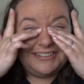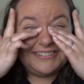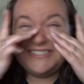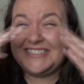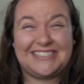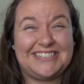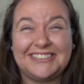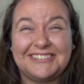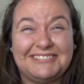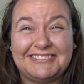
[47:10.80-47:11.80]
I'm
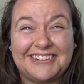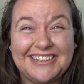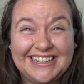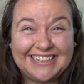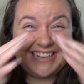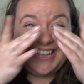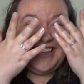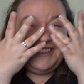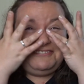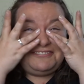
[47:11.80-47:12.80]
still crying
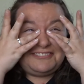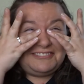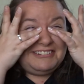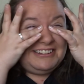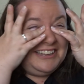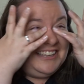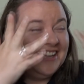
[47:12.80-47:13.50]
over it.